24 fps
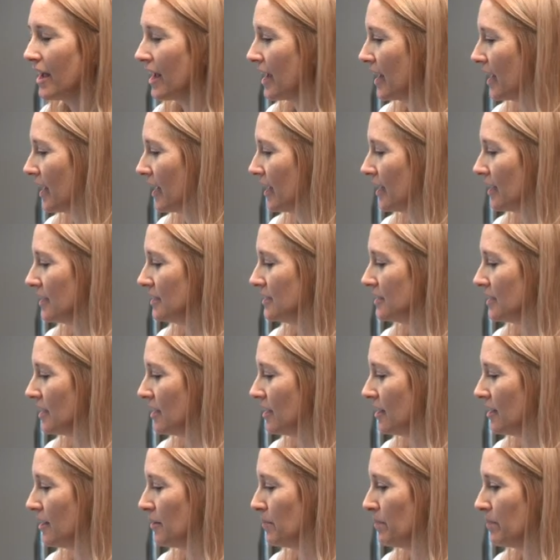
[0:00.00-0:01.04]
and
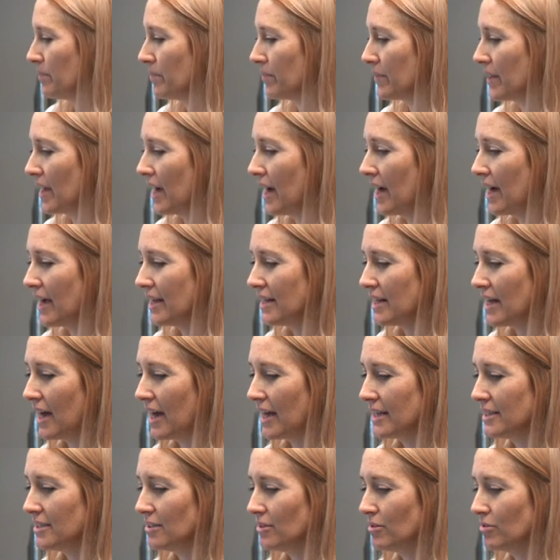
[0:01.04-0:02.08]

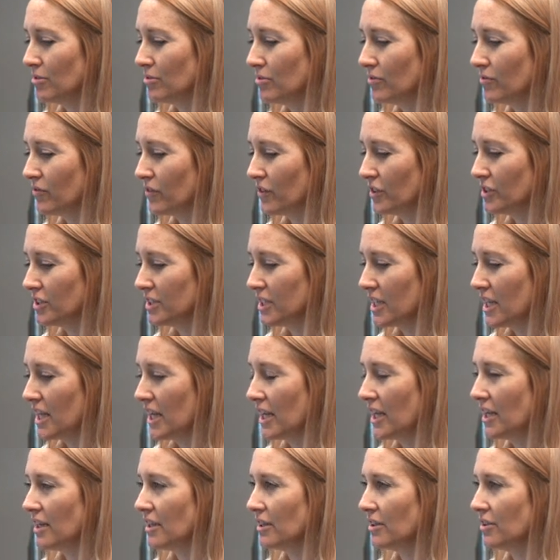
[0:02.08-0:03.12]
I don't
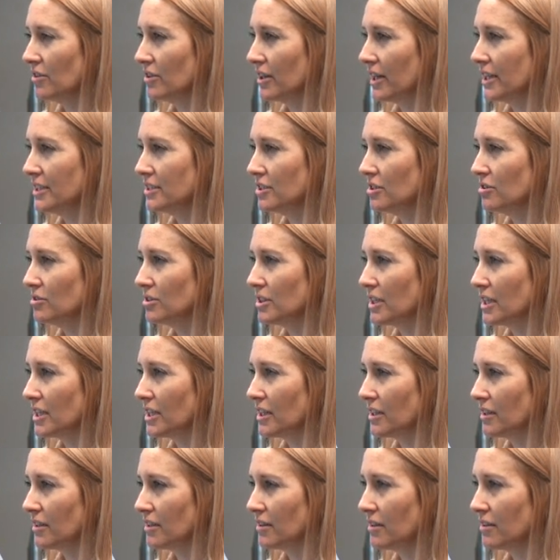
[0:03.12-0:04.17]
foresee you guys
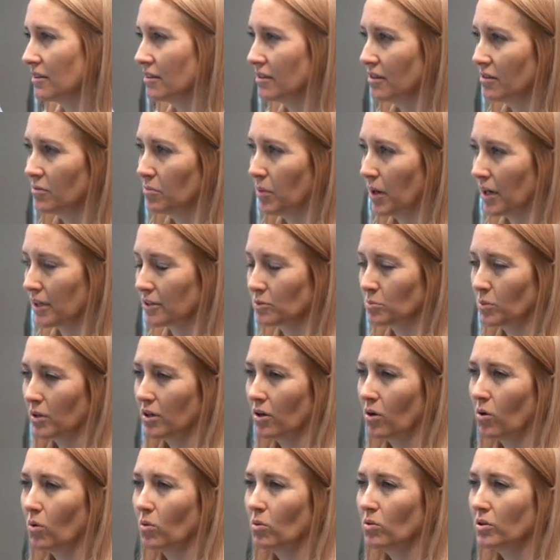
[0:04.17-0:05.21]
using box
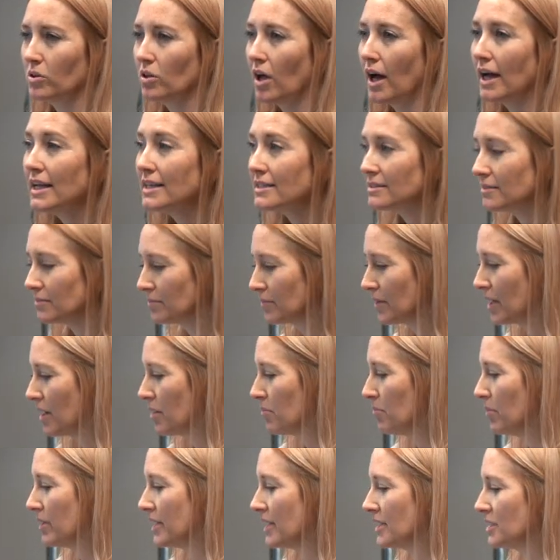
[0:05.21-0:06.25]
1 a whole lot,
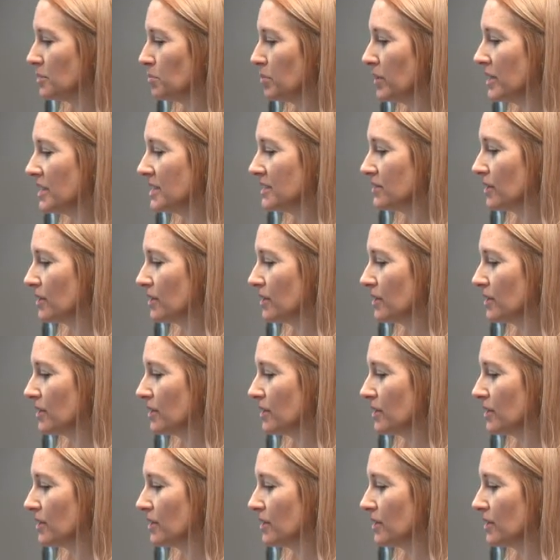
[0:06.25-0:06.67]
but it's pretty